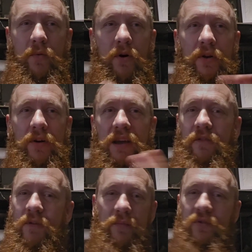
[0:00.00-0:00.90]
why not
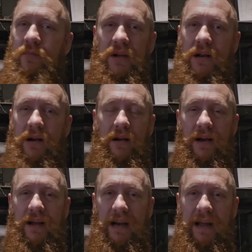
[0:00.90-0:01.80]
give them
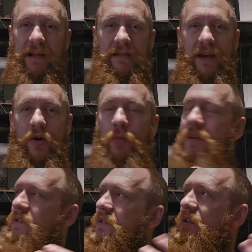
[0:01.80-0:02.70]
a clean setup
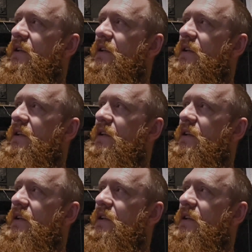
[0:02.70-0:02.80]
instead of